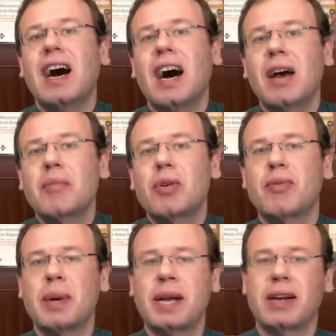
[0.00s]
I
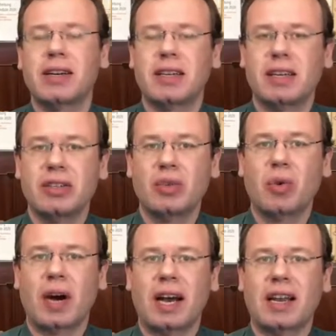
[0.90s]
prepared a
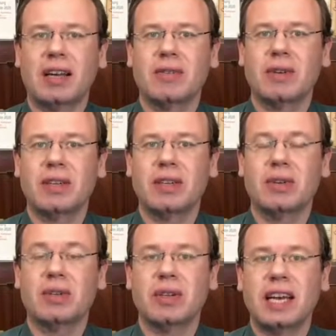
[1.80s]
new highlight video
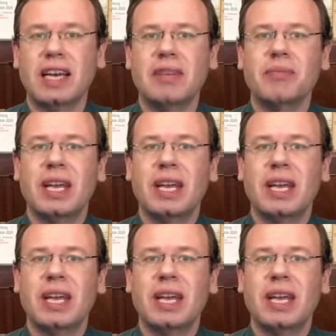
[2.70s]
today,